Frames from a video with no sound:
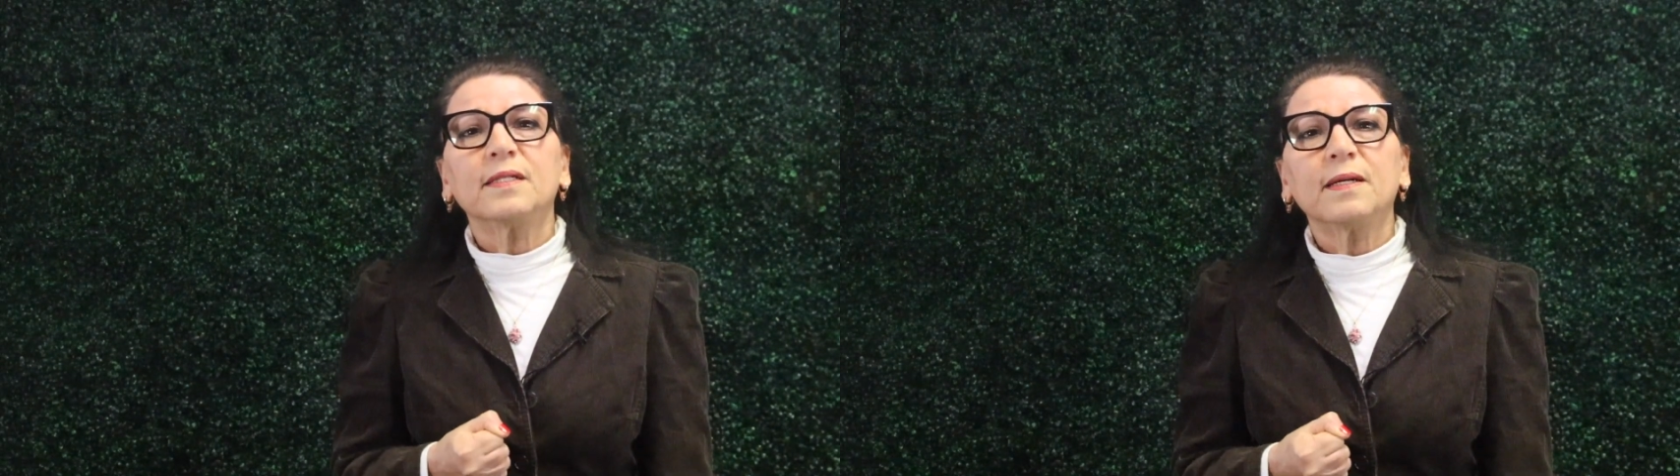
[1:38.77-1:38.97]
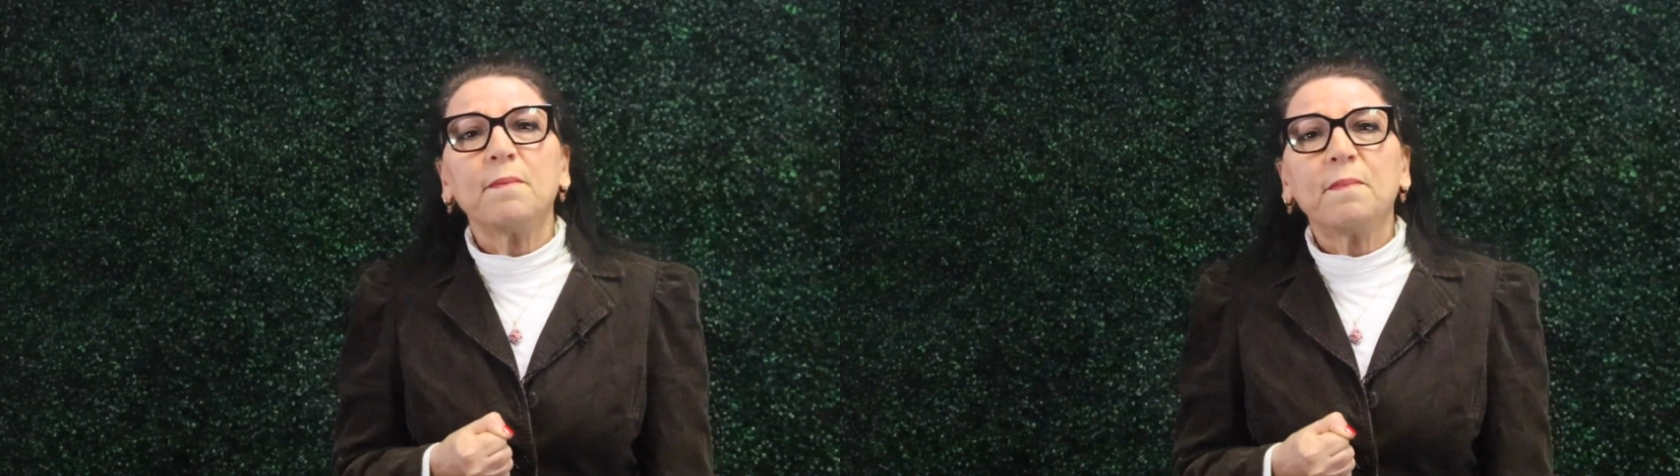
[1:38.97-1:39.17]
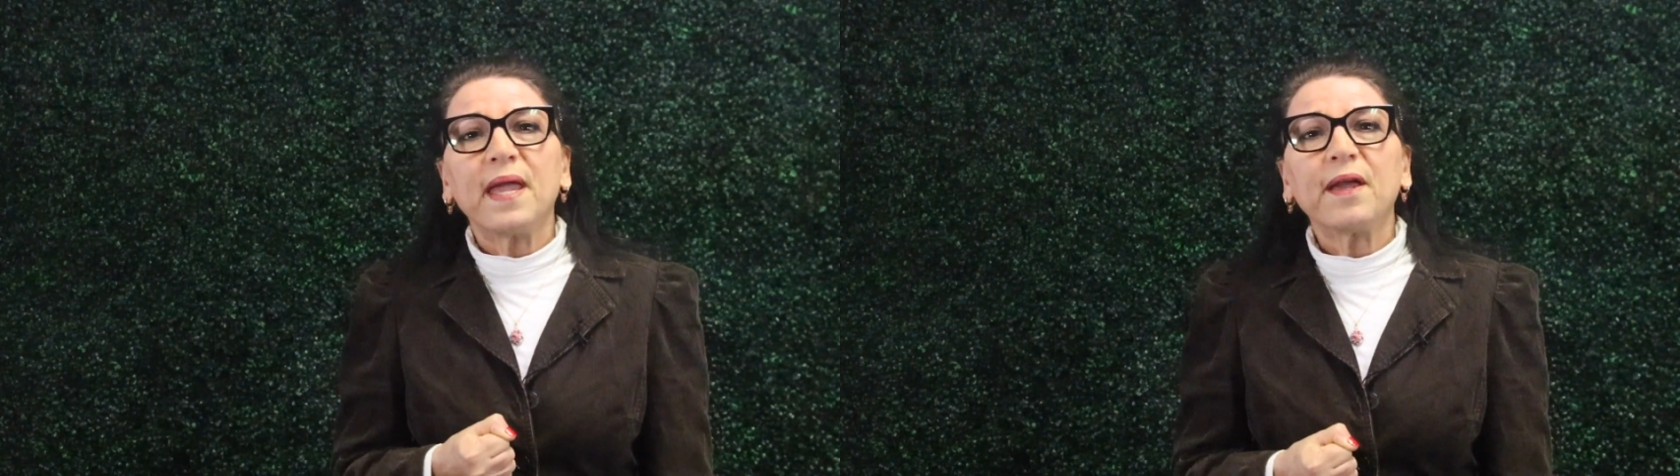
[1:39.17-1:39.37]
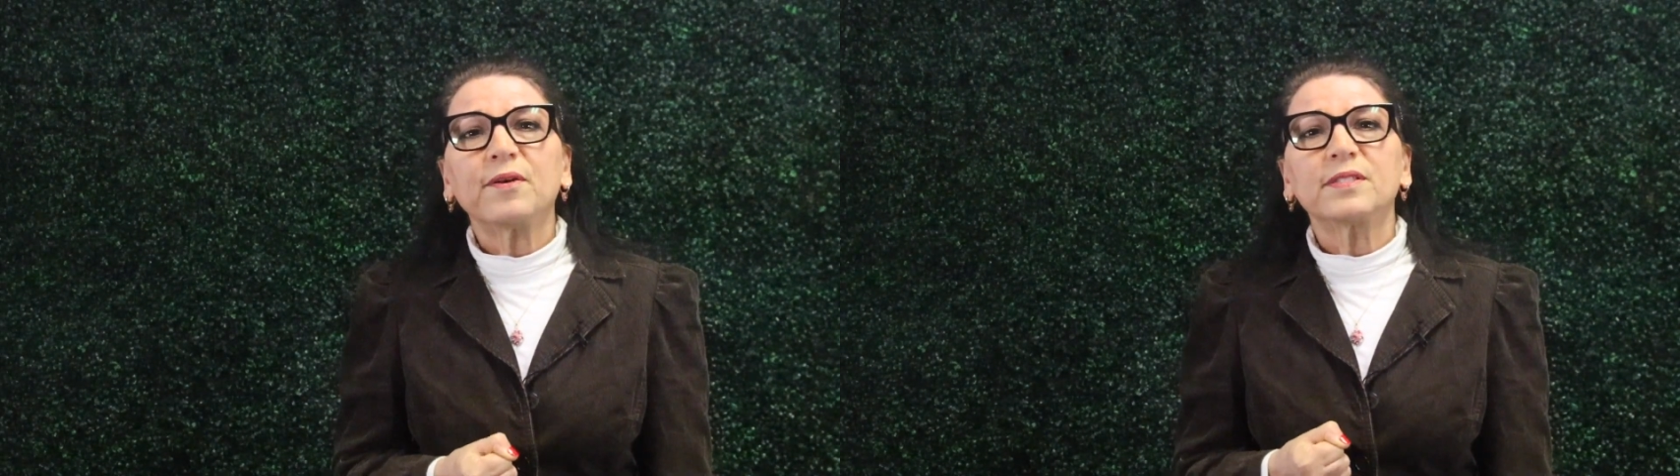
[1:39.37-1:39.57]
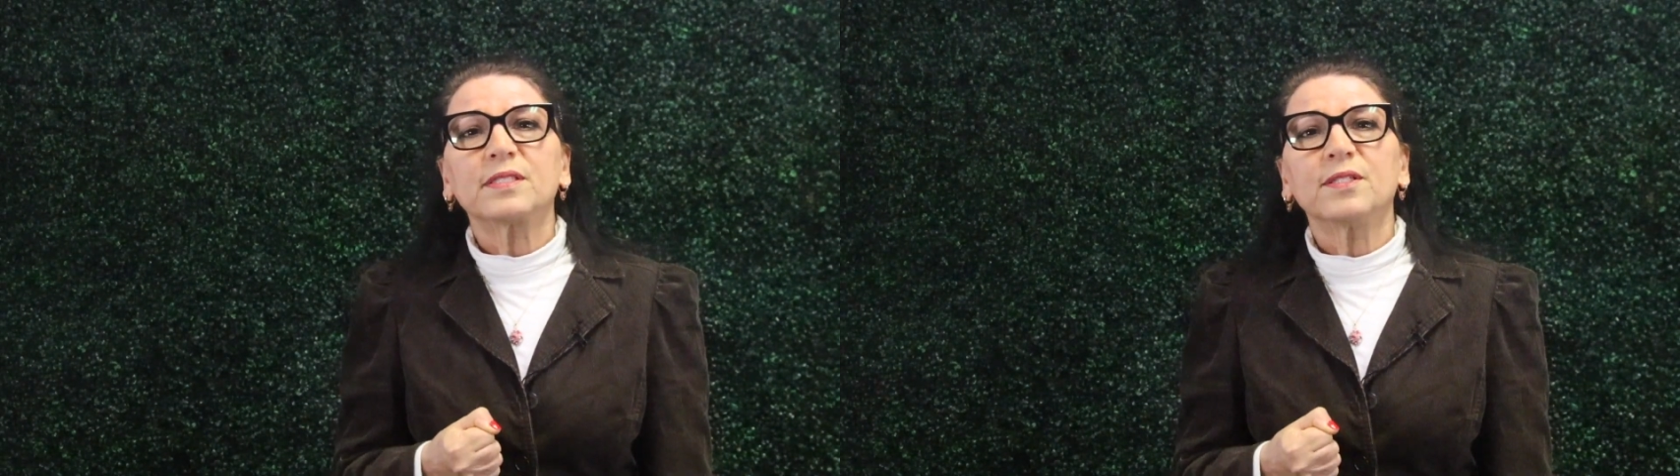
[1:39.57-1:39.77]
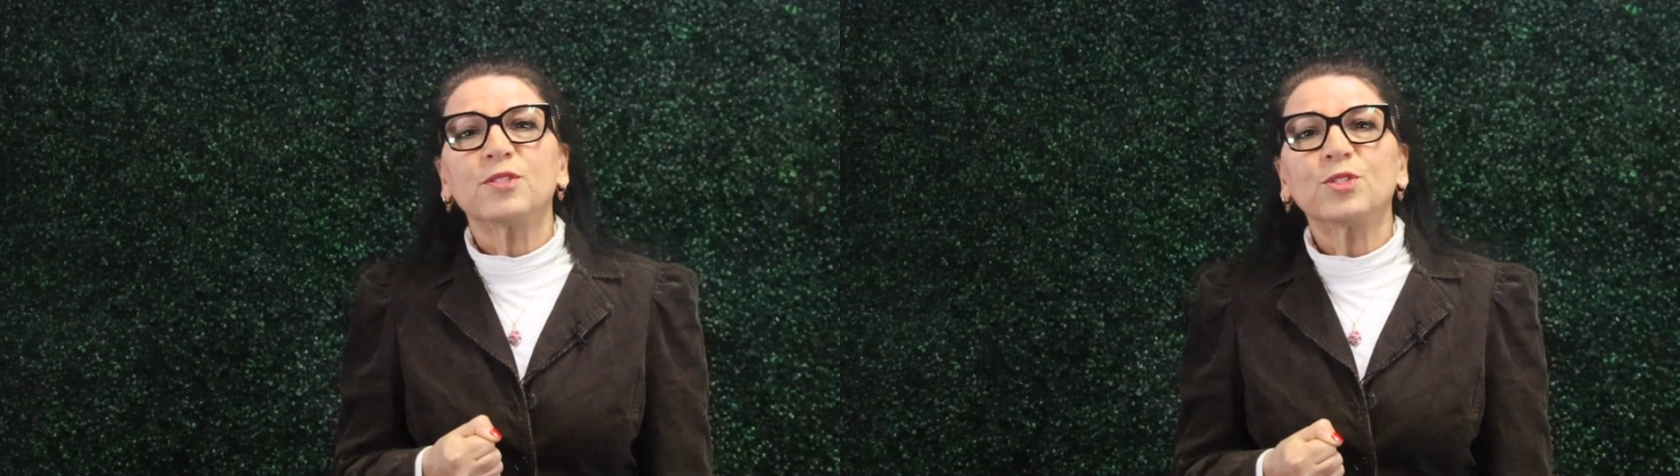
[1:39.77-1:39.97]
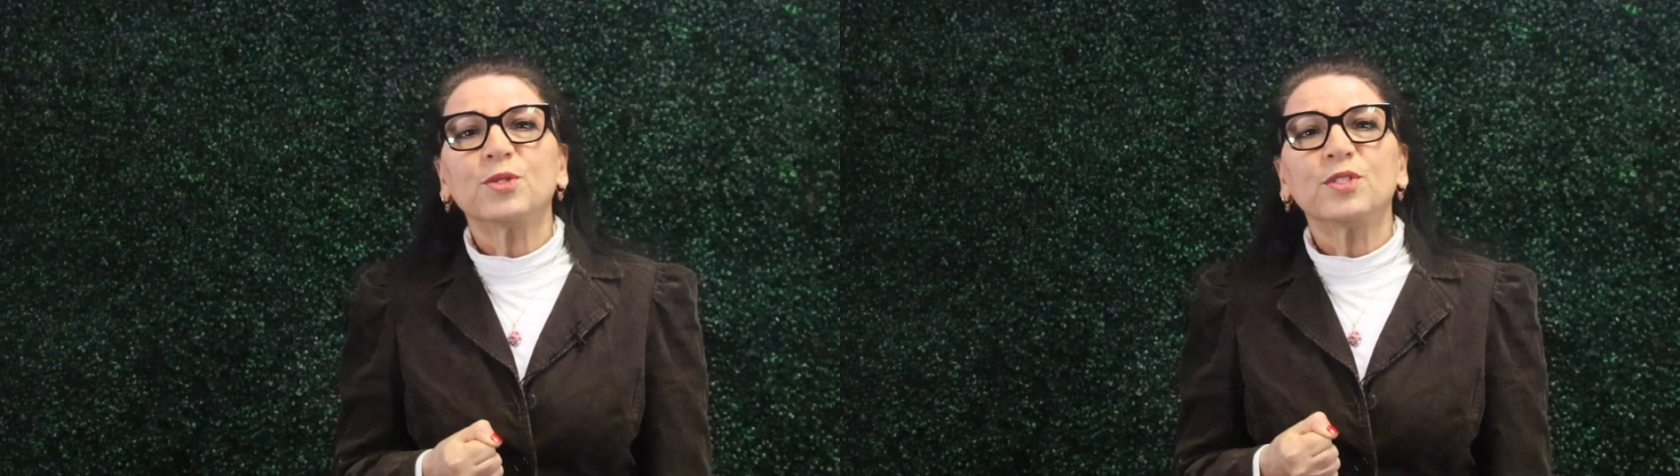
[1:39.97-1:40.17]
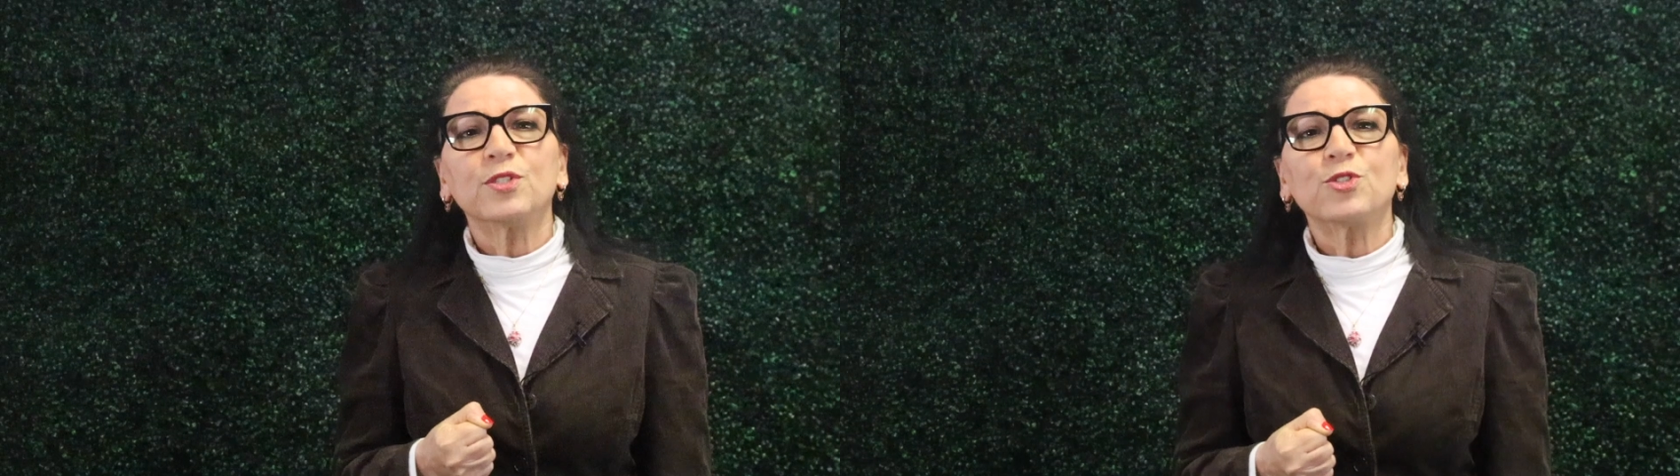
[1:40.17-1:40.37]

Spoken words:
comparison to the